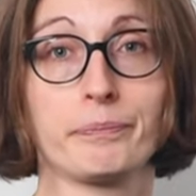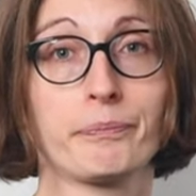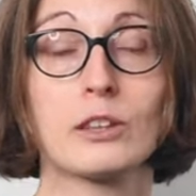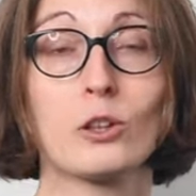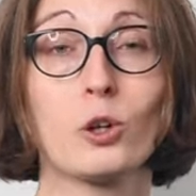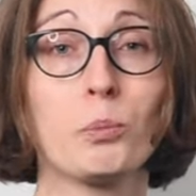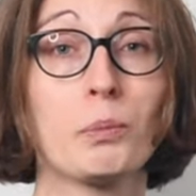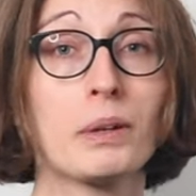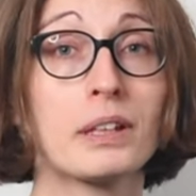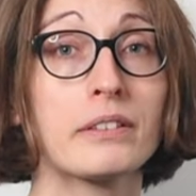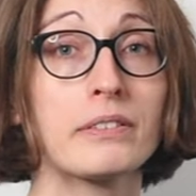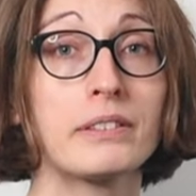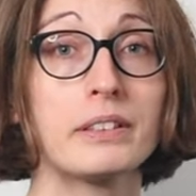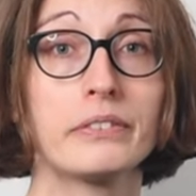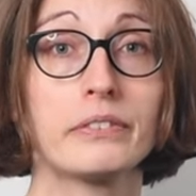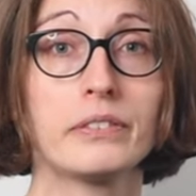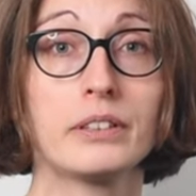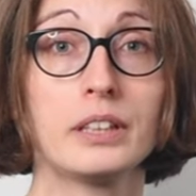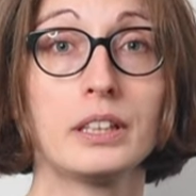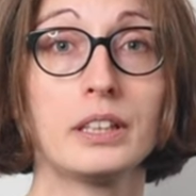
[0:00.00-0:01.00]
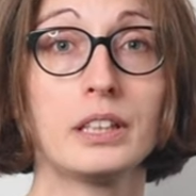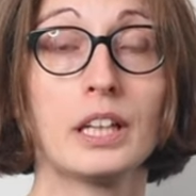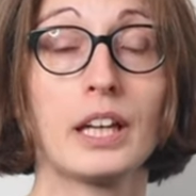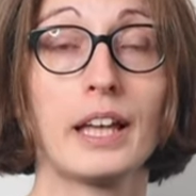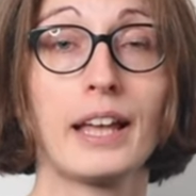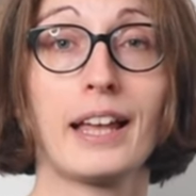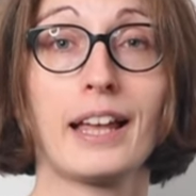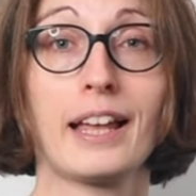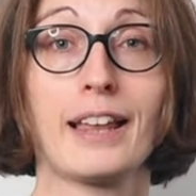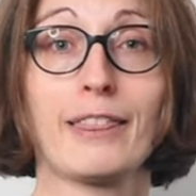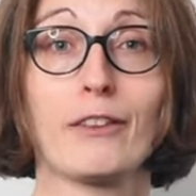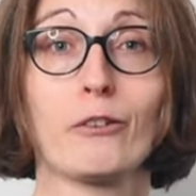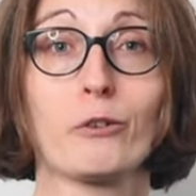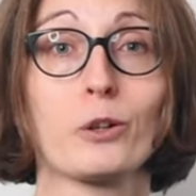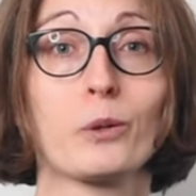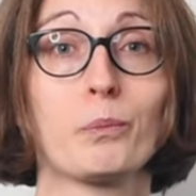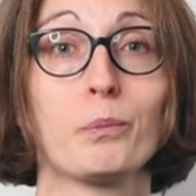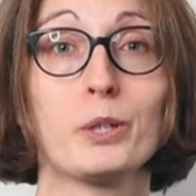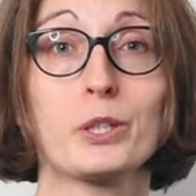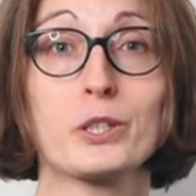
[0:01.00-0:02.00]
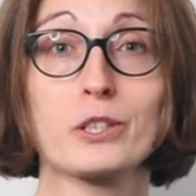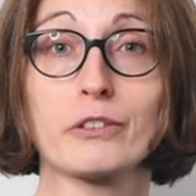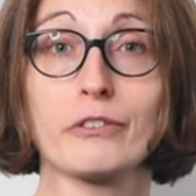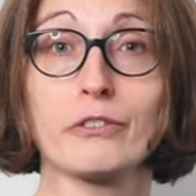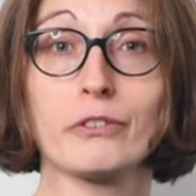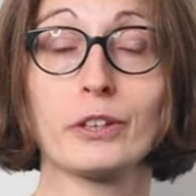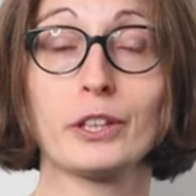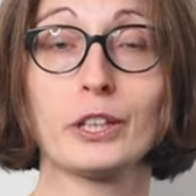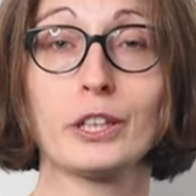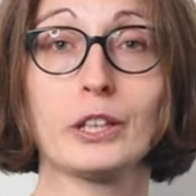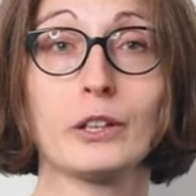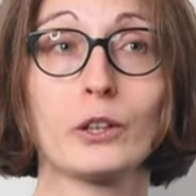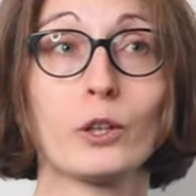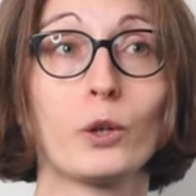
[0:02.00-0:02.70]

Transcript: No monthly fee, no commission fee,